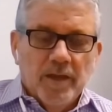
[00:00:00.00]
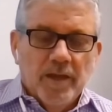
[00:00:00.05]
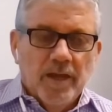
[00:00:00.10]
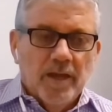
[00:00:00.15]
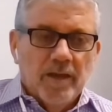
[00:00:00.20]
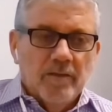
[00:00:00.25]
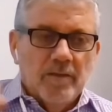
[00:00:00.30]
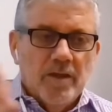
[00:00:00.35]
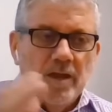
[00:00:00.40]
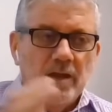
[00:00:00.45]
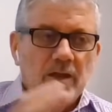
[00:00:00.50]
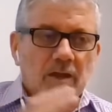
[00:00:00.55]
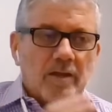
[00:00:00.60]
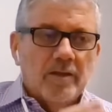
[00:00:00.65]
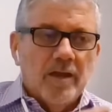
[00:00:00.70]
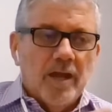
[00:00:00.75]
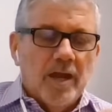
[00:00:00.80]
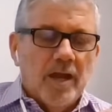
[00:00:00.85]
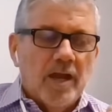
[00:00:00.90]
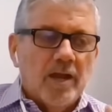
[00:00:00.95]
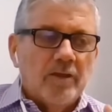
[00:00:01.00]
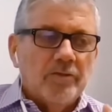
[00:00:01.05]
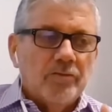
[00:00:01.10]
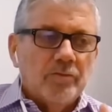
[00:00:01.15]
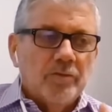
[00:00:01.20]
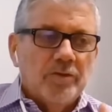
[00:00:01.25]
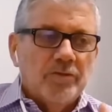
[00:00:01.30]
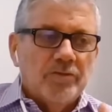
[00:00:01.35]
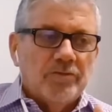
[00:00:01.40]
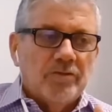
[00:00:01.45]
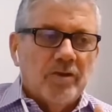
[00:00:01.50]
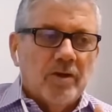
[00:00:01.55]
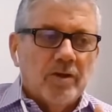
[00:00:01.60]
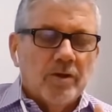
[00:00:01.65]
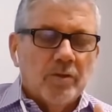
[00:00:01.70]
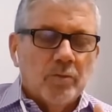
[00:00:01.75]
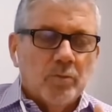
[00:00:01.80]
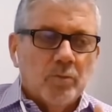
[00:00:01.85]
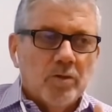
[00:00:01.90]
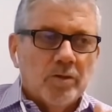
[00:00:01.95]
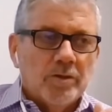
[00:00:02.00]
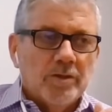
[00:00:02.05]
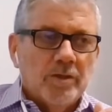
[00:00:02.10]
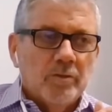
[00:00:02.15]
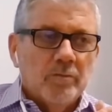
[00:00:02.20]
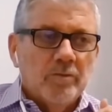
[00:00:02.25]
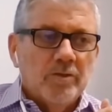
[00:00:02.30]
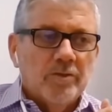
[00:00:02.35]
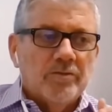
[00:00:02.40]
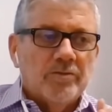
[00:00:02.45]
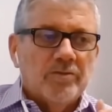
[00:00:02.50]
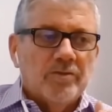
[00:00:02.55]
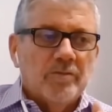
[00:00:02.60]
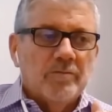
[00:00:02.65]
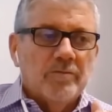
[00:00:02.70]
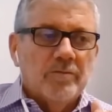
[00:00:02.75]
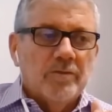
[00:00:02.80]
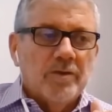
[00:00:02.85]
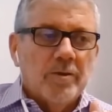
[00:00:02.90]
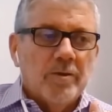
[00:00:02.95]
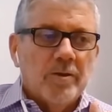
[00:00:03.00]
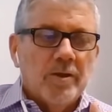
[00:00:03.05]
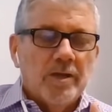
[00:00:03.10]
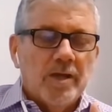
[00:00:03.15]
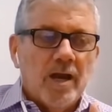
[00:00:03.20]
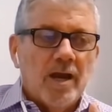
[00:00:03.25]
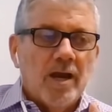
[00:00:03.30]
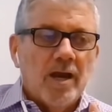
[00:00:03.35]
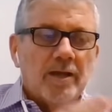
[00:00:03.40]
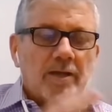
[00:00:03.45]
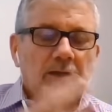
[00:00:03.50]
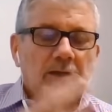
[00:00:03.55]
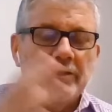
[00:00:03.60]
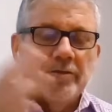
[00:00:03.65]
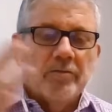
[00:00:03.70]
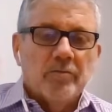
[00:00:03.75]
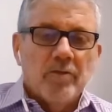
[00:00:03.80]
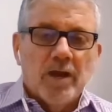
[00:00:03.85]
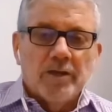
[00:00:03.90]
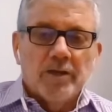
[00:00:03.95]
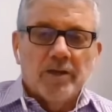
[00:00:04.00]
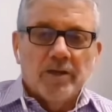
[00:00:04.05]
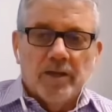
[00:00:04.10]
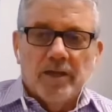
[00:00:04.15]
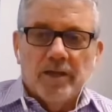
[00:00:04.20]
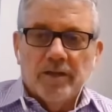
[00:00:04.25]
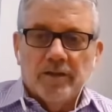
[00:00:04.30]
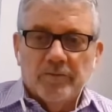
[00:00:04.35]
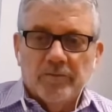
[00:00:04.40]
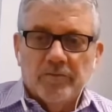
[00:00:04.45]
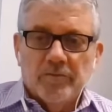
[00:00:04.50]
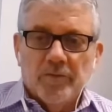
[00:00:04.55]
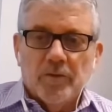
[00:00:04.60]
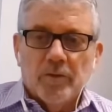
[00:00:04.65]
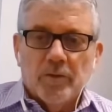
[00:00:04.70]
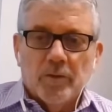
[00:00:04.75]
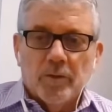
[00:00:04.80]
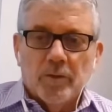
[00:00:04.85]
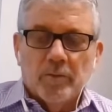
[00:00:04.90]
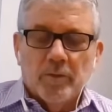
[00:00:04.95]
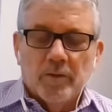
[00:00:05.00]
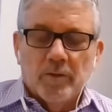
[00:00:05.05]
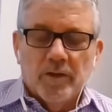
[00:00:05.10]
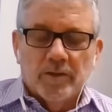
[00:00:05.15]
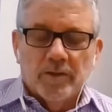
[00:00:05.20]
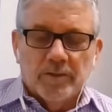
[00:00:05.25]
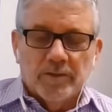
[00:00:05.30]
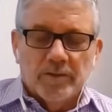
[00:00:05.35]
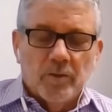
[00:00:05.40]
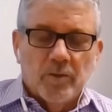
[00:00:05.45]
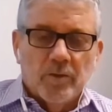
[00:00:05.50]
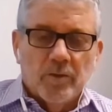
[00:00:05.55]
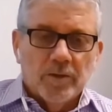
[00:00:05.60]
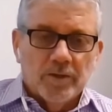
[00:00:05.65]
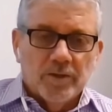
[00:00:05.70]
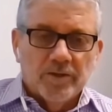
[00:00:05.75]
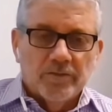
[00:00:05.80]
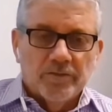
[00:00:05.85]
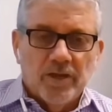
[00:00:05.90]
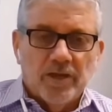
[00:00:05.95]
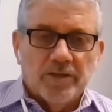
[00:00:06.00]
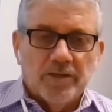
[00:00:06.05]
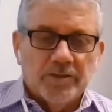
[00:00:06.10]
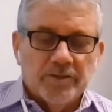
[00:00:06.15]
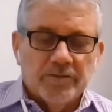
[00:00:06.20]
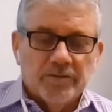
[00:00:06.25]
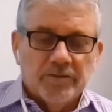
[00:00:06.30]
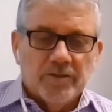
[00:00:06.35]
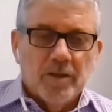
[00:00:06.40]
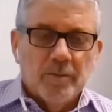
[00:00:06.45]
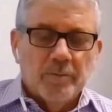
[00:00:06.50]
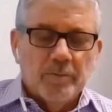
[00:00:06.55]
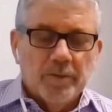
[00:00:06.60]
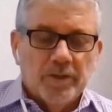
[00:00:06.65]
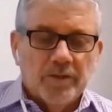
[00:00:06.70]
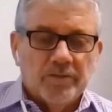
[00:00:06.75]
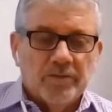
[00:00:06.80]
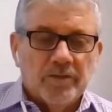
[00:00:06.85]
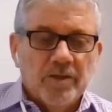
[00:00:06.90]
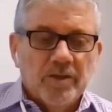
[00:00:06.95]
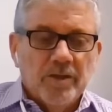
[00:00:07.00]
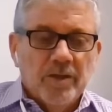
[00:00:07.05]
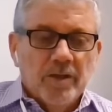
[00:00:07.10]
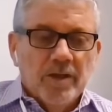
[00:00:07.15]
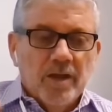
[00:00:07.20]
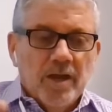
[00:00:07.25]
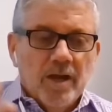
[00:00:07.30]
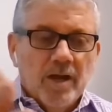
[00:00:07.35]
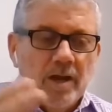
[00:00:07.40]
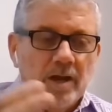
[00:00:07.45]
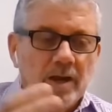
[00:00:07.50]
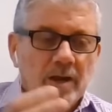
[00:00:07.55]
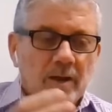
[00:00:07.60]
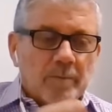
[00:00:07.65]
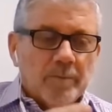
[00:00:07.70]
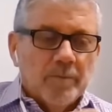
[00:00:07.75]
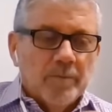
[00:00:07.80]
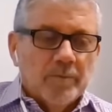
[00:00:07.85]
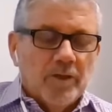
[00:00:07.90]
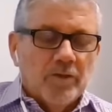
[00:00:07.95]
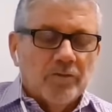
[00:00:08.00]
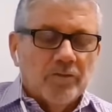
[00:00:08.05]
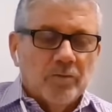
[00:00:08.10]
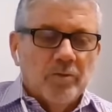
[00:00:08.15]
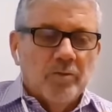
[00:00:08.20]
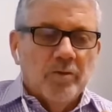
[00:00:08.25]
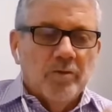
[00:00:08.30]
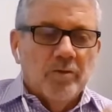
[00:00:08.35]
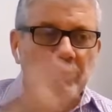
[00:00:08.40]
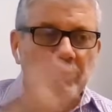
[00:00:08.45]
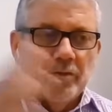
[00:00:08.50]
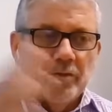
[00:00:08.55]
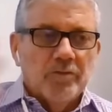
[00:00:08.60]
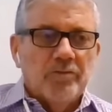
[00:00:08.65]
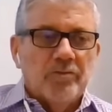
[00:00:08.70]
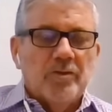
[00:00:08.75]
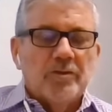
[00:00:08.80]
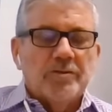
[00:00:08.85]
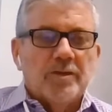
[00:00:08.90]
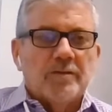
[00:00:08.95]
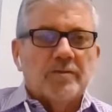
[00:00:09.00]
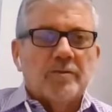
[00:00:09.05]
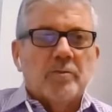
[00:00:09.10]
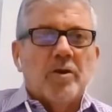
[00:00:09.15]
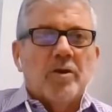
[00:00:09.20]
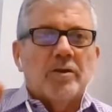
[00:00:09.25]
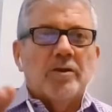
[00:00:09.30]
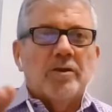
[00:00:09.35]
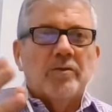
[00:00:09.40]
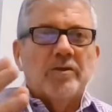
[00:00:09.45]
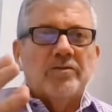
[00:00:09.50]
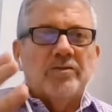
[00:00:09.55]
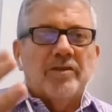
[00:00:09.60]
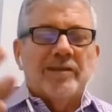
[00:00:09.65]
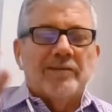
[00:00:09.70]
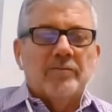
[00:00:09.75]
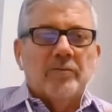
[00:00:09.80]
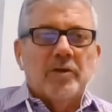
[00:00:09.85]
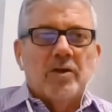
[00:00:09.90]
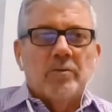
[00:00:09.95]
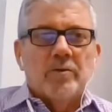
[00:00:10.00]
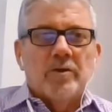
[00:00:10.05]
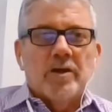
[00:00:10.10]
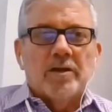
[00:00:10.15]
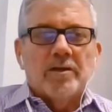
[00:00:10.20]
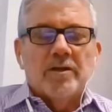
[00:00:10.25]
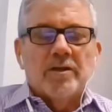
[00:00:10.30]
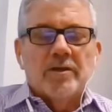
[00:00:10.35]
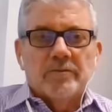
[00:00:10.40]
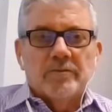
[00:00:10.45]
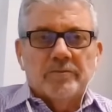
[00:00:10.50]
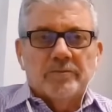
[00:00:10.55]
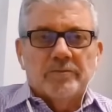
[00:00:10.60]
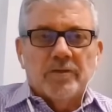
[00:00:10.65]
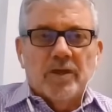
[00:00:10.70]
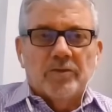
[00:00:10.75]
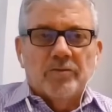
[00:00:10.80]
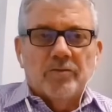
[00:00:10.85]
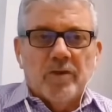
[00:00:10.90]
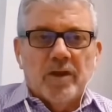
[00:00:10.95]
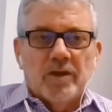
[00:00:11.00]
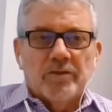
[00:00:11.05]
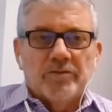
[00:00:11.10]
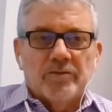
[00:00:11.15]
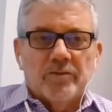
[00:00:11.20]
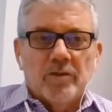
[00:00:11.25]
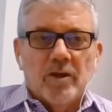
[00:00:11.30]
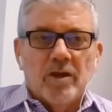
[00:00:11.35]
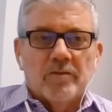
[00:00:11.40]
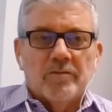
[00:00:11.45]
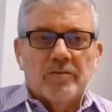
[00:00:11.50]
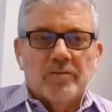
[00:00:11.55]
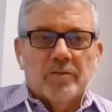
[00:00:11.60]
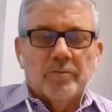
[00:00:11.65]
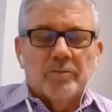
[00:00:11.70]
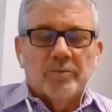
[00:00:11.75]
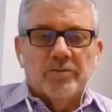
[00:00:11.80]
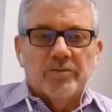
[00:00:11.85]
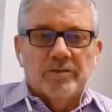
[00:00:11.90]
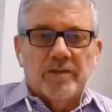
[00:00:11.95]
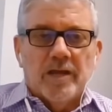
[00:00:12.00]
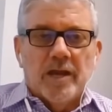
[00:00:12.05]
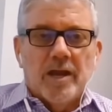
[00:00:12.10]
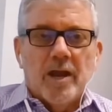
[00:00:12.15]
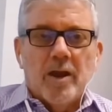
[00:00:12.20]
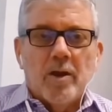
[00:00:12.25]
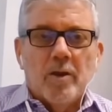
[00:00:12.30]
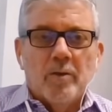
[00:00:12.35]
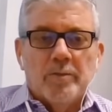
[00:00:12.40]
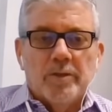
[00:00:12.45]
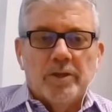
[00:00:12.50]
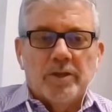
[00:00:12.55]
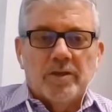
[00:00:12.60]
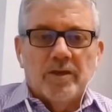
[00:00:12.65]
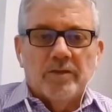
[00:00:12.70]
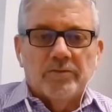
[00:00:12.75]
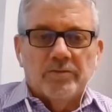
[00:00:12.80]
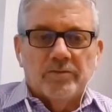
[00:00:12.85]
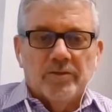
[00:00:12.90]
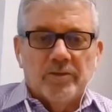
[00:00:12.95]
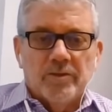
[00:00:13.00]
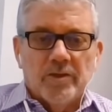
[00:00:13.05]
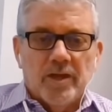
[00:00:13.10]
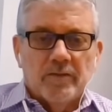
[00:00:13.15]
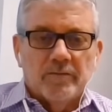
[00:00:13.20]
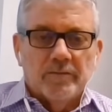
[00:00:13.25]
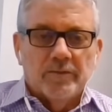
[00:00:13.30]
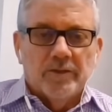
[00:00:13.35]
And then as we started working with some very highly regulated organizations, companies, because when we first looked at the market, we said, well, we're not going to address law firms now because you have